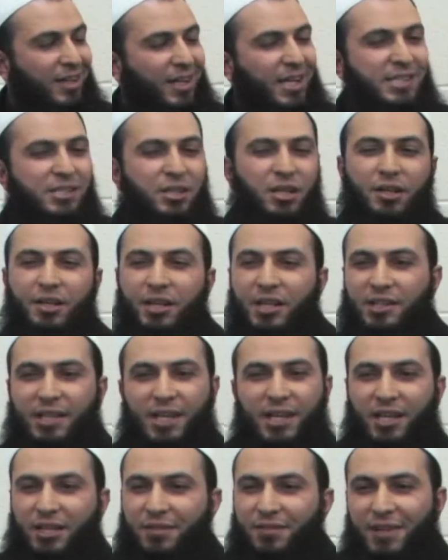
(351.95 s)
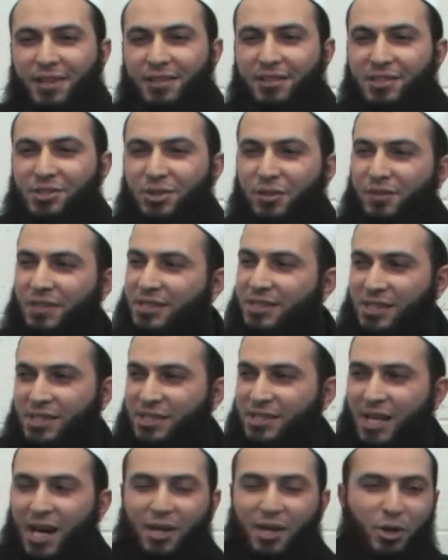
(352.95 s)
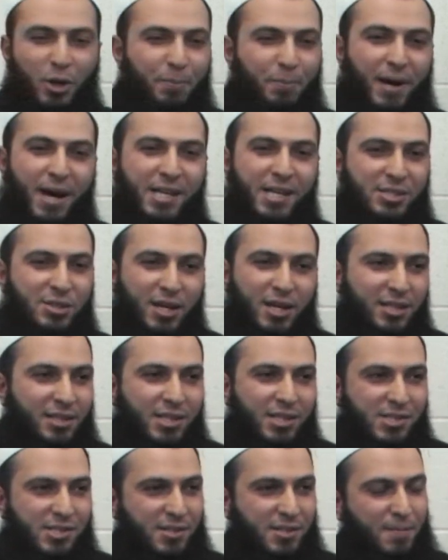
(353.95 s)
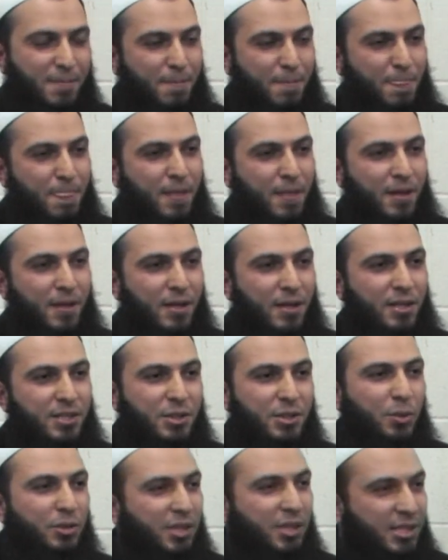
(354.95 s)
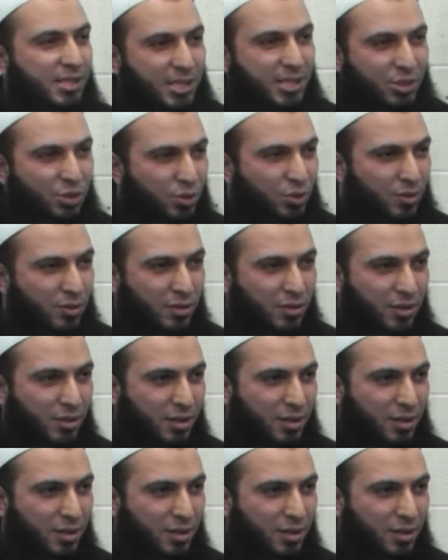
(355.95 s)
He said, I've got to take advantage of this. This can't go past like this. So what does he do?